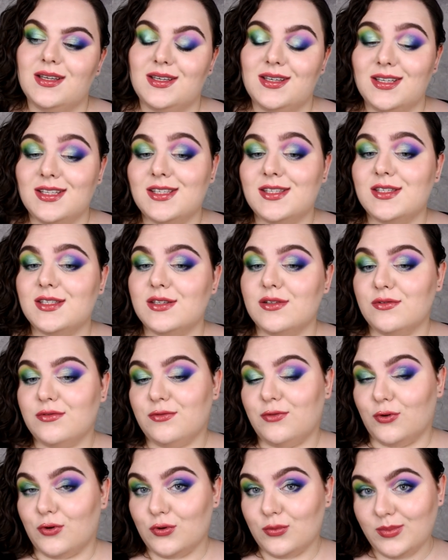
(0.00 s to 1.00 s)
it's,
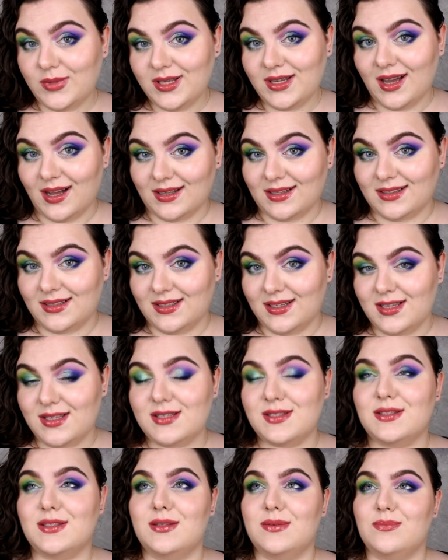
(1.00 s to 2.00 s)
for me at
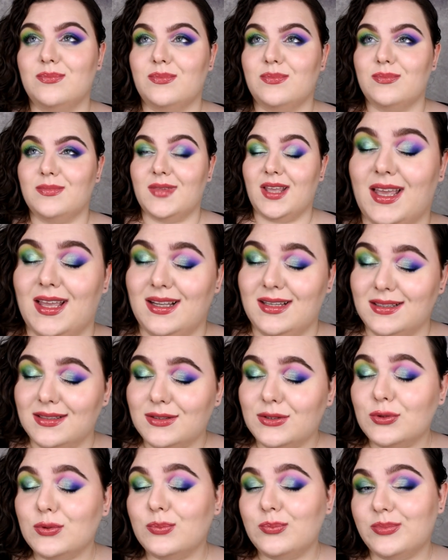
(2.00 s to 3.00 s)
least, a
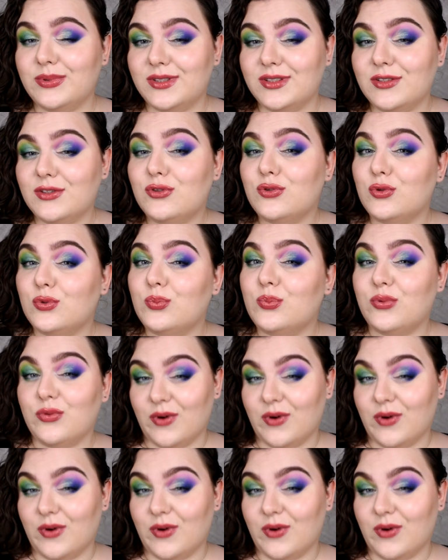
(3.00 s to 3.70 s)
little bit too